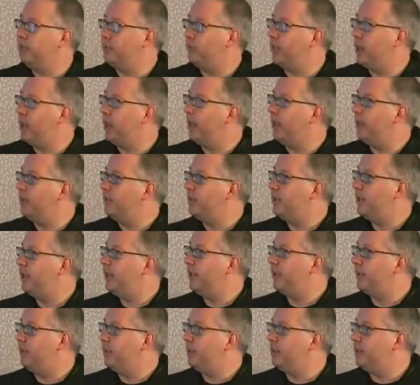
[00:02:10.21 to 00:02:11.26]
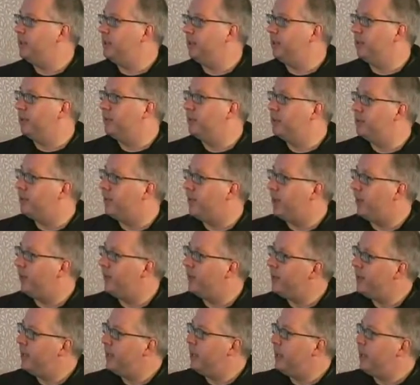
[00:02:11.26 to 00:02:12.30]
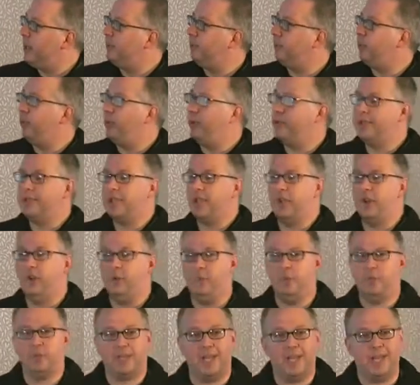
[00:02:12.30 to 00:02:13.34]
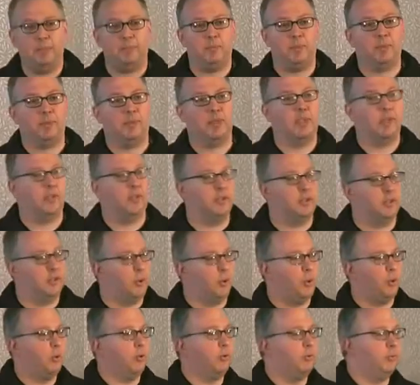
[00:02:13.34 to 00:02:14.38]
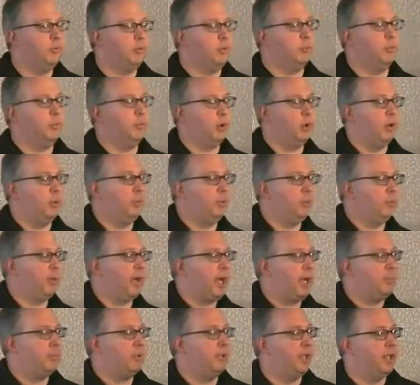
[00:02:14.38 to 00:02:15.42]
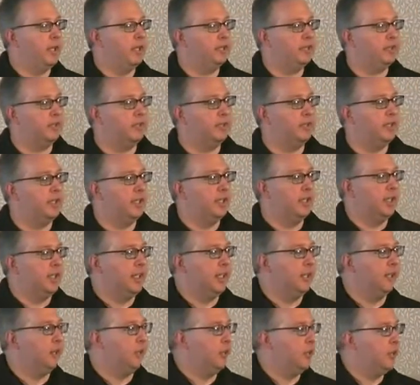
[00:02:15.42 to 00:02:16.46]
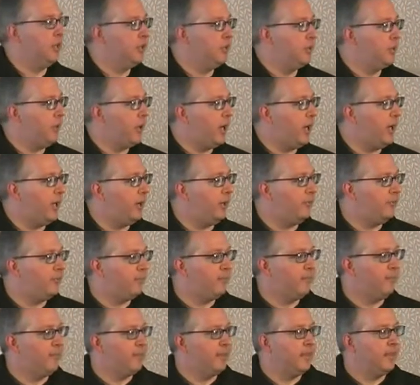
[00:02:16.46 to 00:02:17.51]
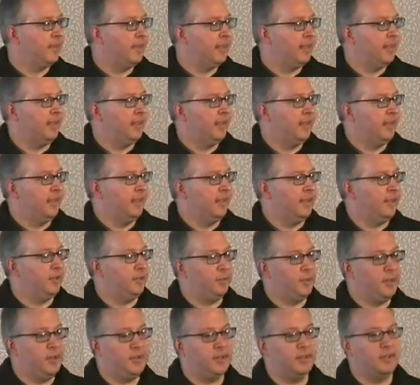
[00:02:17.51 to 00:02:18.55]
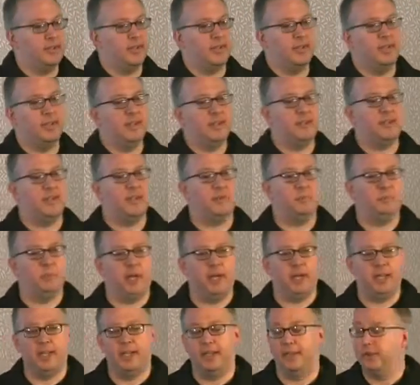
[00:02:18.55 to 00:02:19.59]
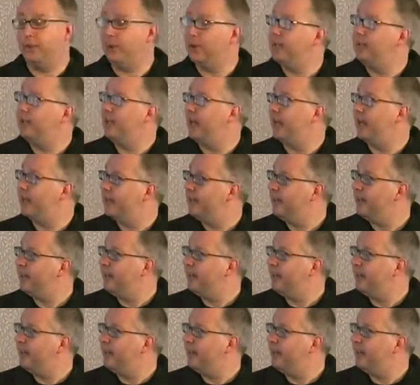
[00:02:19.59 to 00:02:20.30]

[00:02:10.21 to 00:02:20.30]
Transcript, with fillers: of 2,800 tech companies in Northeast Ohio. Employs almost 8% of the total employable population in Northeast Ohio. And in a recent statistic by uh, NorTech,